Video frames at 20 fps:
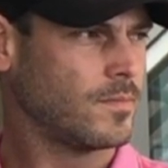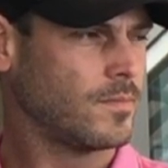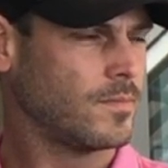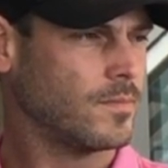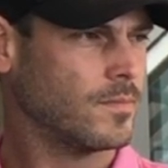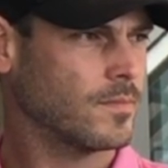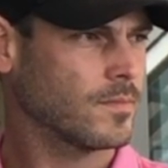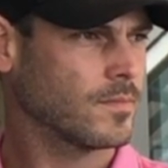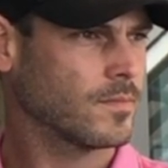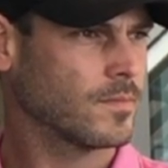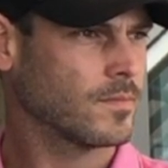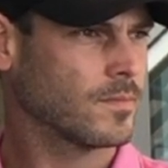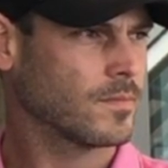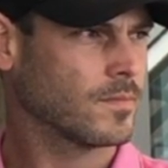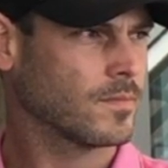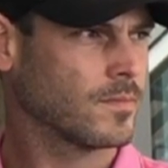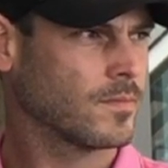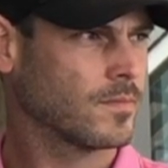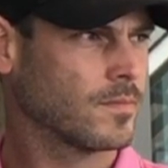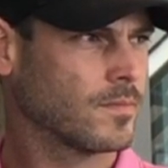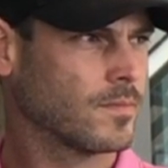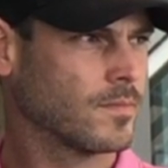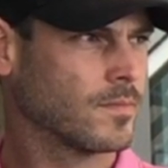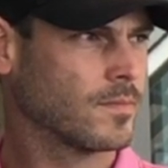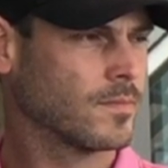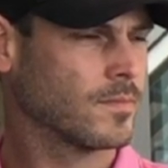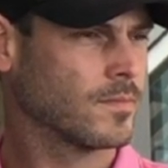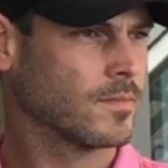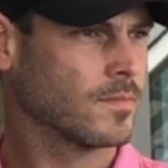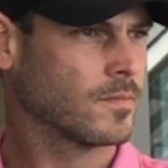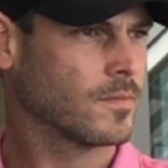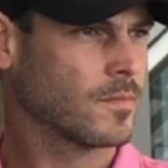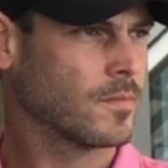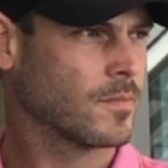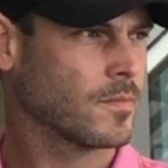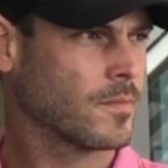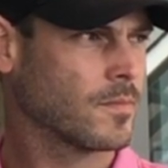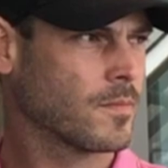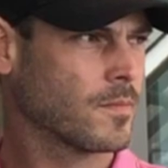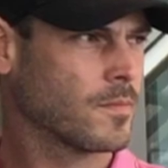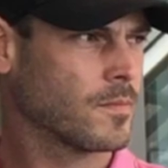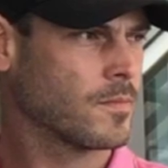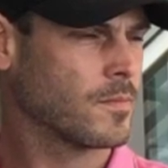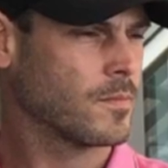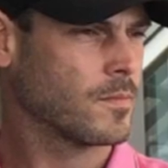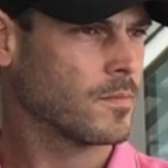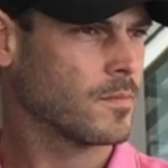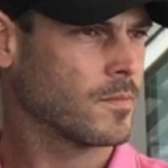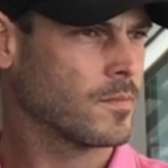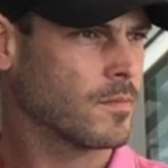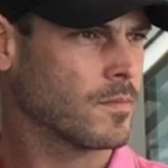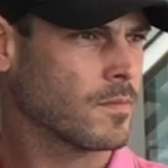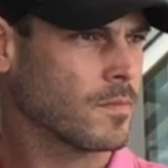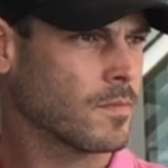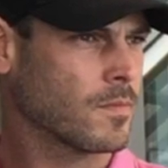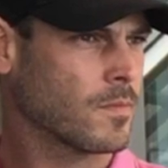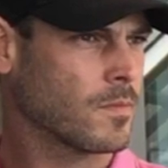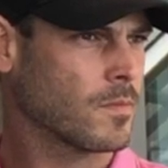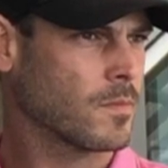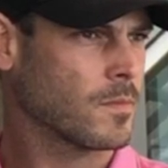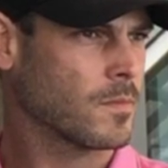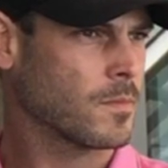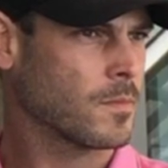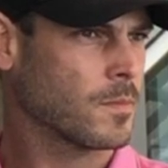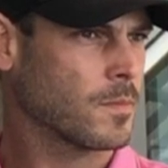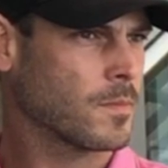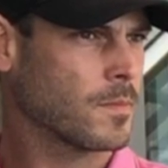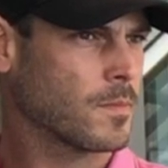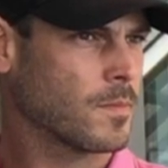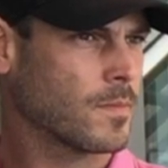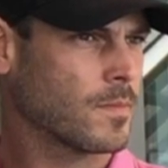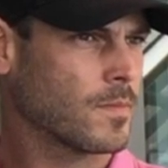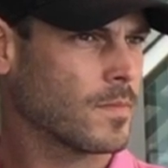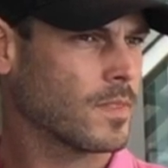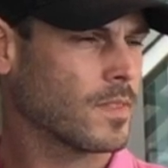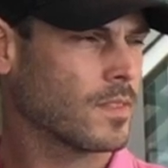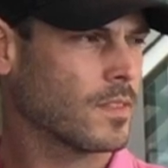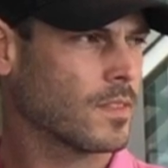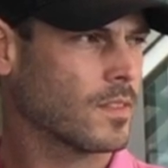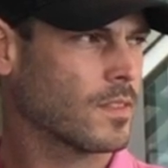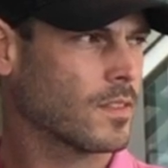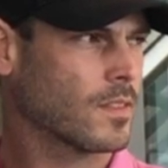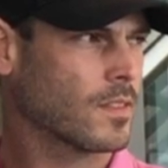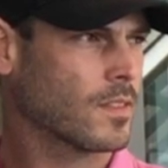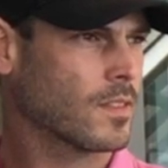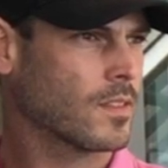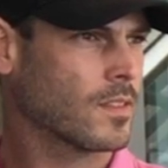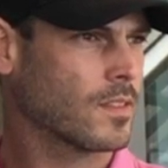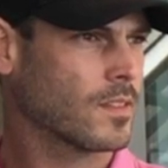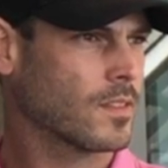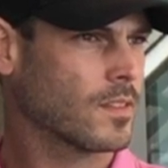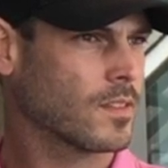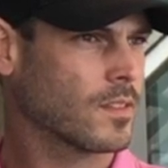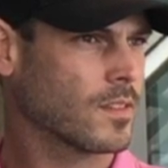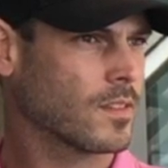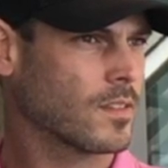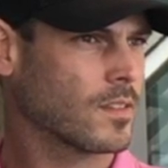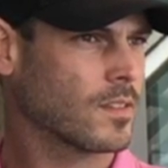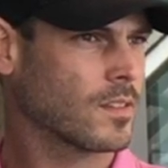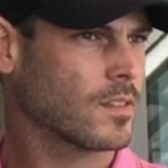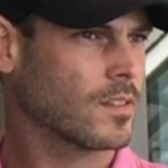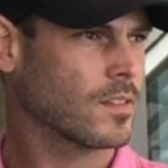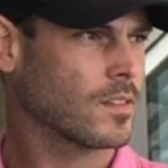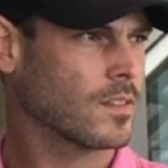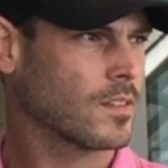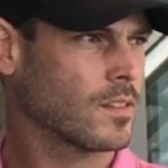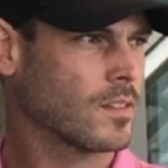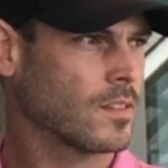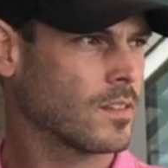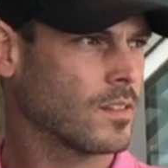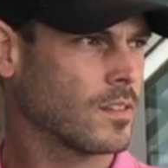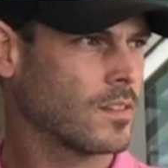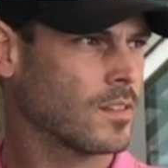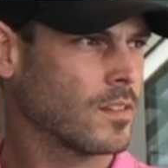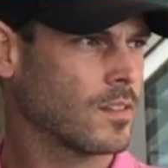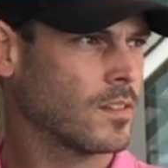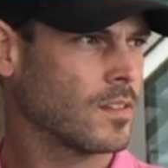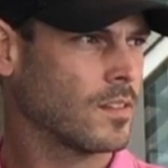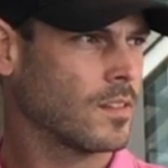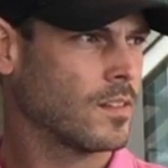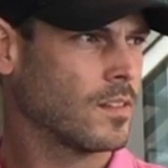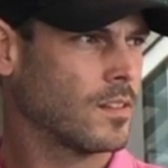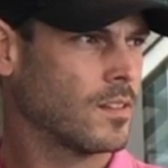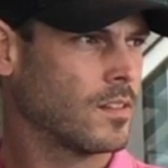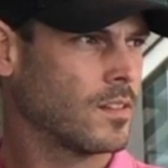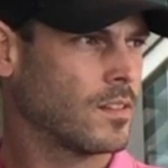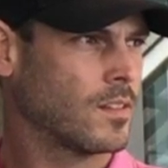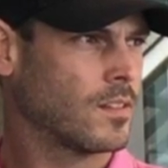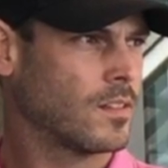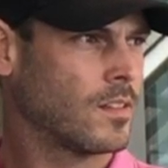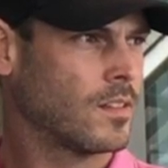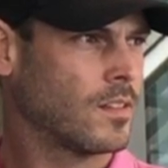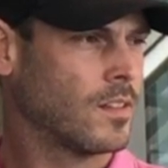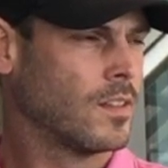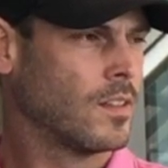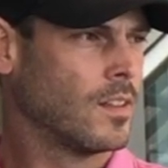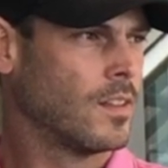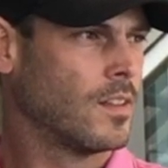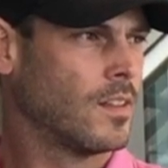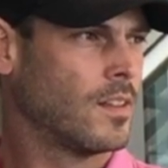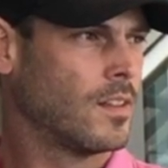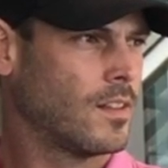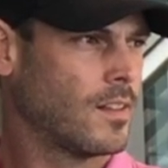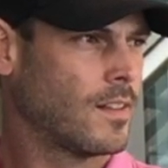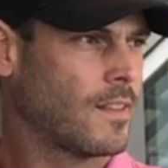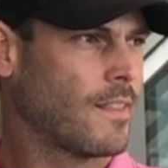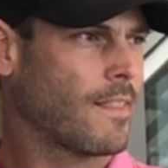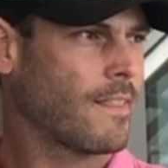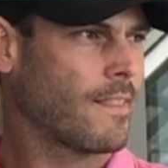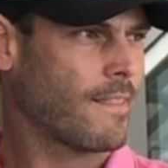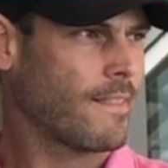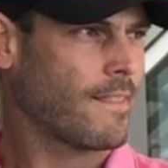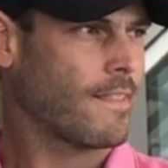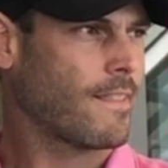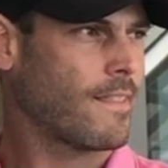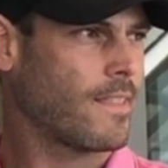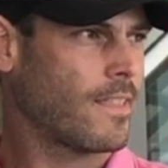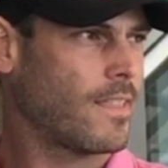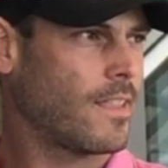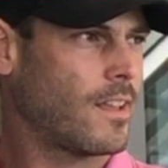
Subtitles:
(not speaking)